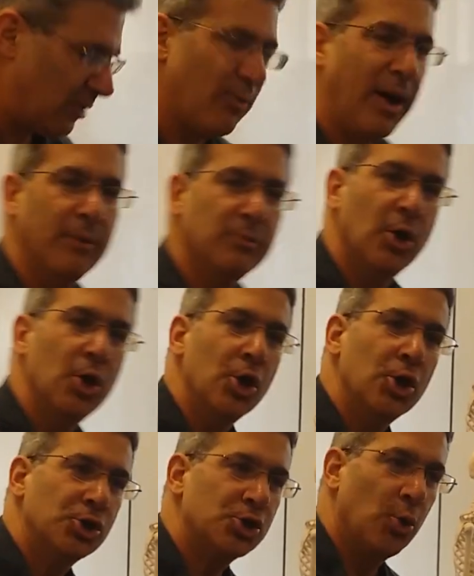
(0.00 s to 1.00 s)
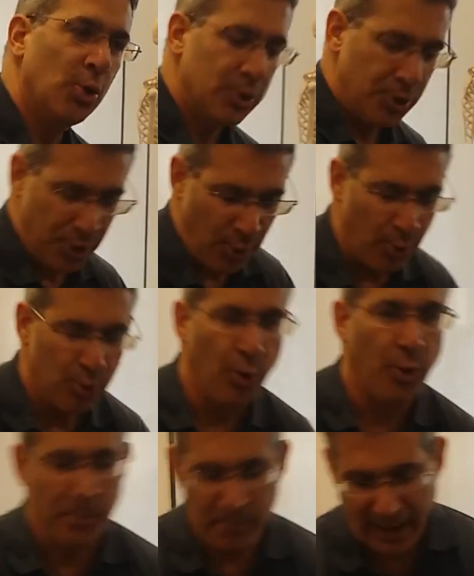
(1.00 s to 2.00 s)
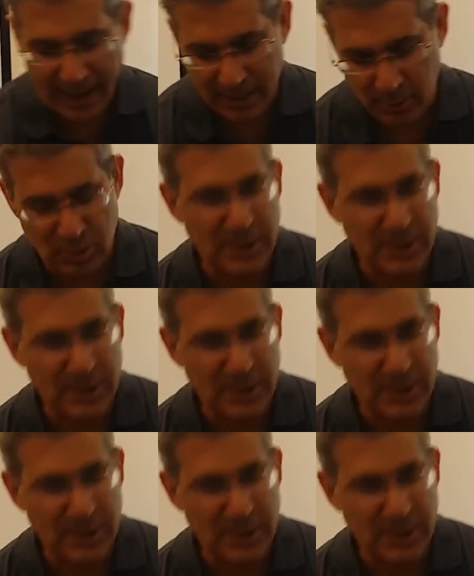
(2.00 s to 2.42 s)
it around shoulder or lower back or